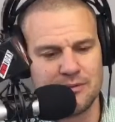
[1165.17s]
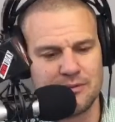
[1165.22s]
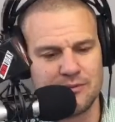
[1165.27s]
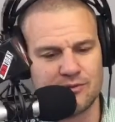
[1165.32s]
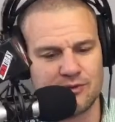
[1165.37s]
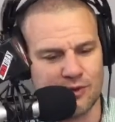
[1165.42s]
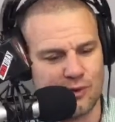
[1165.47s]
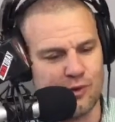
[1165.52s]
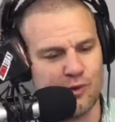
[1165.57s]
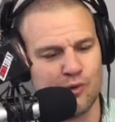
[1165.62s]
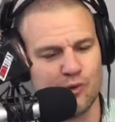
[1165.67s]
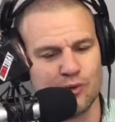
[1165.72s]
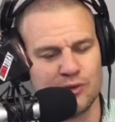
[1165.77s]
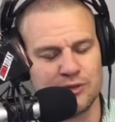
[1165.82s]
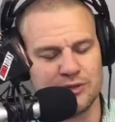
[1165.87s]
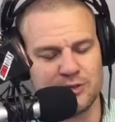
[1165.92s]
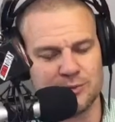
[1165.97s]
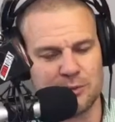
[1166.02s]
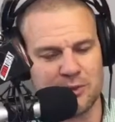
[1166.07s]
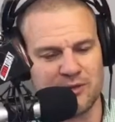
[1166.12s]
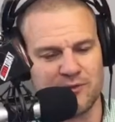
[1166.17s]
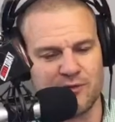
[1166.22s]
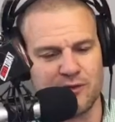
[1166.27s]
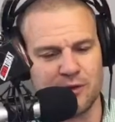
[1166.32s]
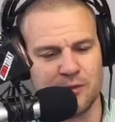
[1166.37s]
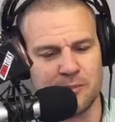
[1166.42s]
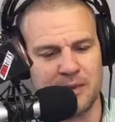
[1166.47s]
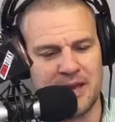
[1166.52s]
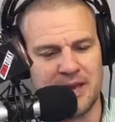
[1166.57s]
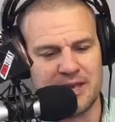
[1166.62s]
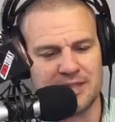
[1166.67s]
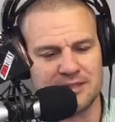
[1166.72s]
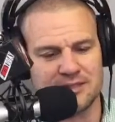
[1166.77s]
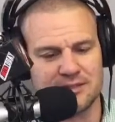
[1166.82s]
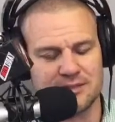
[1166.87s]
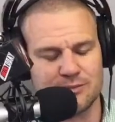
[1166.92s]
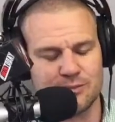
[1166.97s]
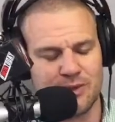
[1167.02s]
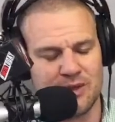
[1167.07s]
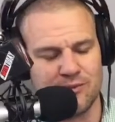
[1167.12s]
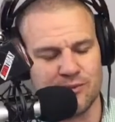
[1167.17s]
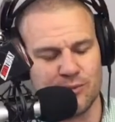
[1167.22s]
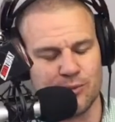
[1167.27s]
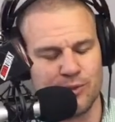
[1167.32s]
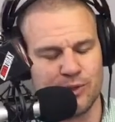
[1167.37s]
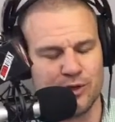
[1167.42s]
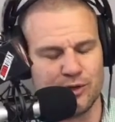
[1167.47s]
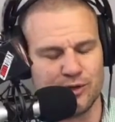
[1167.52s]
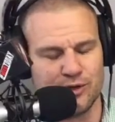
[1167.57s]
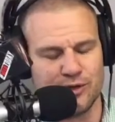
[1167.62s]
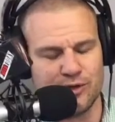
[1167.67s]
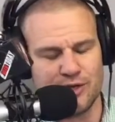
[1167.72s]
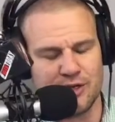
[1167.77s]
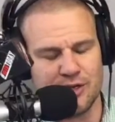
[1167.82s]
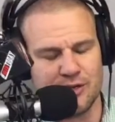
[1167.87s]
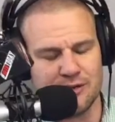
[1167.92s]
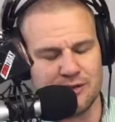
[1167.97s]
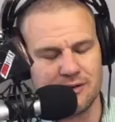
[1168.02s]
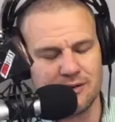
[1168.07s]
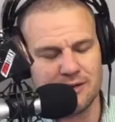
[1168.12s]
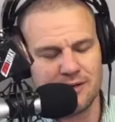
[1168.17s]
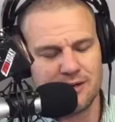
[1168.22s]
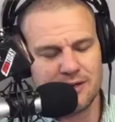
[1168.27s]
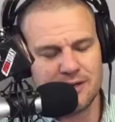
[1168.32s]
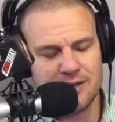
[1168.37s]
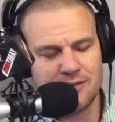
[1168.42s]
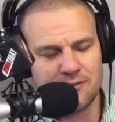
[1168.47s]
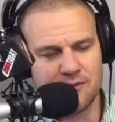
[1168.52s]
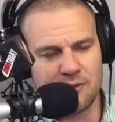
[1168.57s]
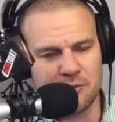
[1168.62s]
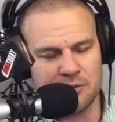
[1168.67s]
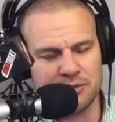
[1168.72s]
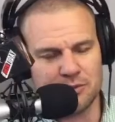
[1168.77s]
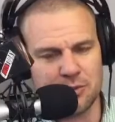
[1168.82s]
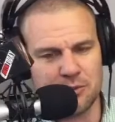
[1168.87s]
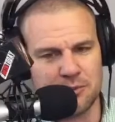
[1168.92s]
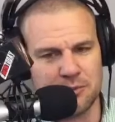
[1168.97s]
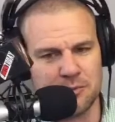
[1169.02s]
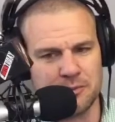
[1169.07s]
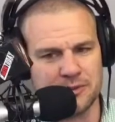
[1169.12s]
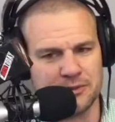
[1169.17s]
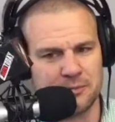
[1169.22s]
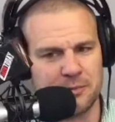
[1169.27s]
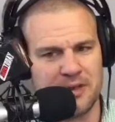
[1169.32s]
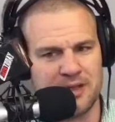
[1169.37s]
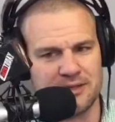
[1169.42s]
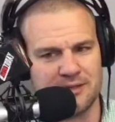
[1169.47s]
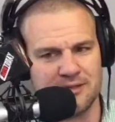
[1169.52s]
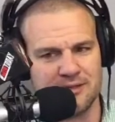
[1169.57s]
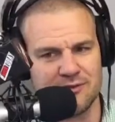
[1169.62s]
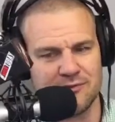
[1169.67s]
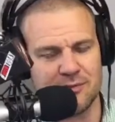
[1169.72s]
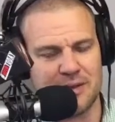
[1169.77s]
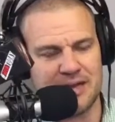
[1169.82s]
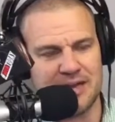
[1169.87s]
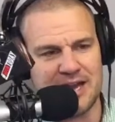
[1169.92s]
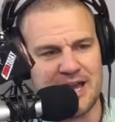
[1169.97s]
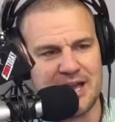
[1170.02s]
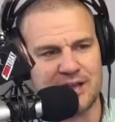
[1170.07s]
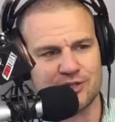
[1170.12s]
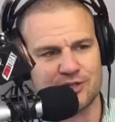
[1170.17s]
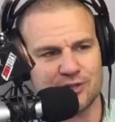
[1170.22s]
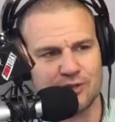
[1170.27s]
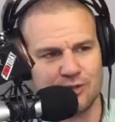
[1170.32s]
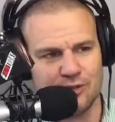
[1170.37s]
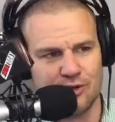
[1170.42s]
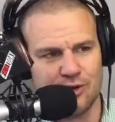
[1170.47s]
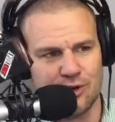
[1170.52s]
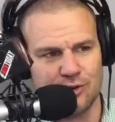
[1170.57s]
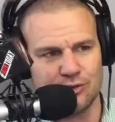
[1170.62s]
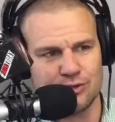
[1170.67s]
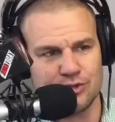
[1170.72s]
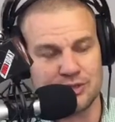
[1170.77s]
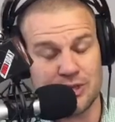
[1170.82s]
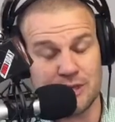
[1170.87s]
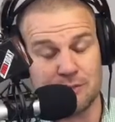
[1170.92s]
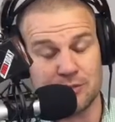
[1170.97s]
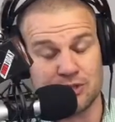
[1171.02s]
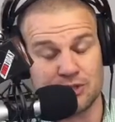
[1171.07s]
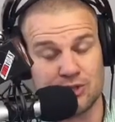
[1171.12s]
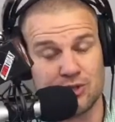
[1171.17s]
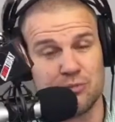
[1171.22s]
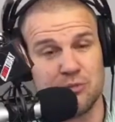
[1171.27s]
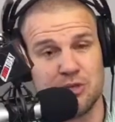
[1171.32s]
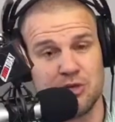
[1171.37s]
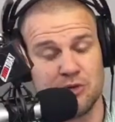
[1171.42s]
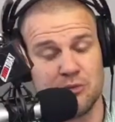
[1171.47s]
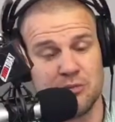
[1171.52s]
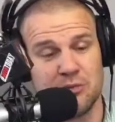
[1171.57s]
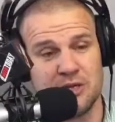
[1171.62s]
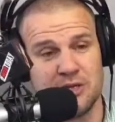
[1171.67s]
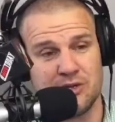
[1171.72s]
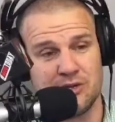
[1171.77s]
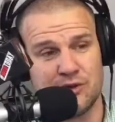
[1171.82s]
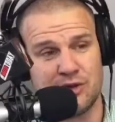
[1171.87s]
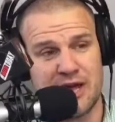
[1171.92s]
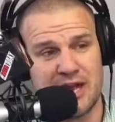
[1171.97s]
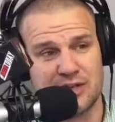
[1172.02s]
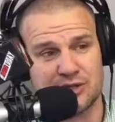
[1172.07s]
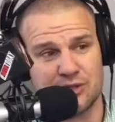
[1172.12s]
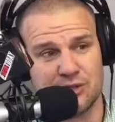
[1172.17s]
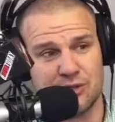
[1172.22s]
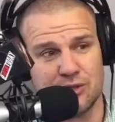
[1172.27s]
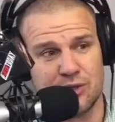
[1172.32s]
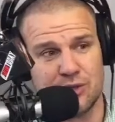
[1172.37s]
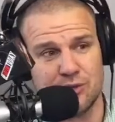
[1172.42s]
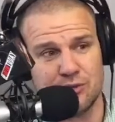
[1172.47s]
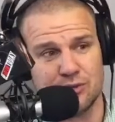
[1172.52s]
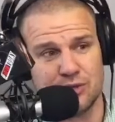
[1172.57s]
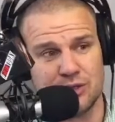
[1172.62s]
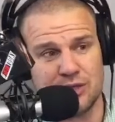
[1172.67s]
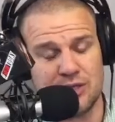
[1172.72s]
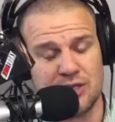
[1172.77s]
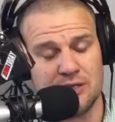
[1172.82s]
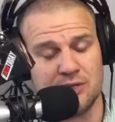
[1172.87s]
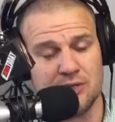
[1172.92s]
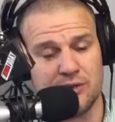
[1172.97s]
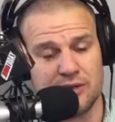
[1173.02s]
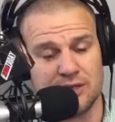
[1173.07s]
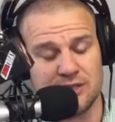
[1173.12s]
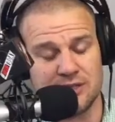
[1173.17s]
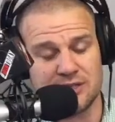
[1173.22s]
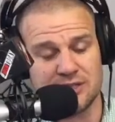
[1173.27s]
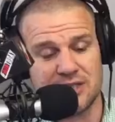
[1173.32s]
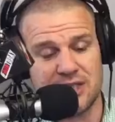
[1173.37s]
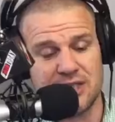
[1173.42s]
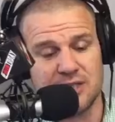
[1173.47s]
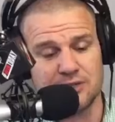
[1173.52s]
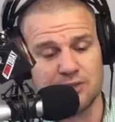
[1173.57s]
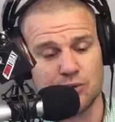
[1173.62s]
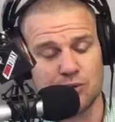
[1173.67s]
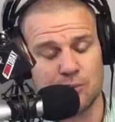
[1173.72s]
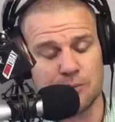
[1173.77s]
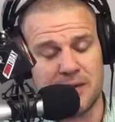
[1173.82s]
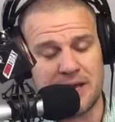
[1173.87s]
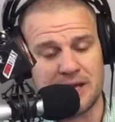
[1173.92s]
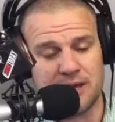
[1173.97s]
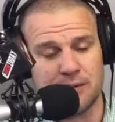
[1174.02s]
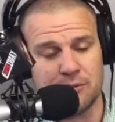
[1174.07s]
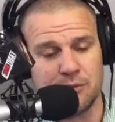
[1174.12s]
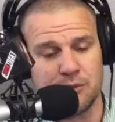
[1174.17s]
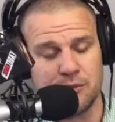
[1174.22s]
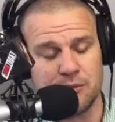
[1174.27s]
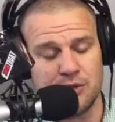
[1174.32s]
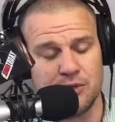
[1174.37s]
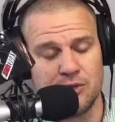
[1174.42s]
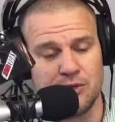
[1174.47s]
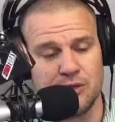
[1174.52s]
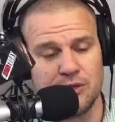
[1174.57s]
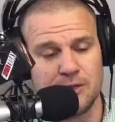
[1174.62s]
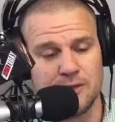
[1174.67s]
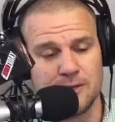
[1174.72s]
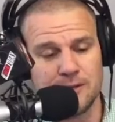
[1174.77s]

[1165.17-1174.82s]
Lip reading: school in Springfield, Mass. We have a real good year from a swimming perspective. My national coach, and I'm assuming you mean your national coach either in the States or back in Bermuda.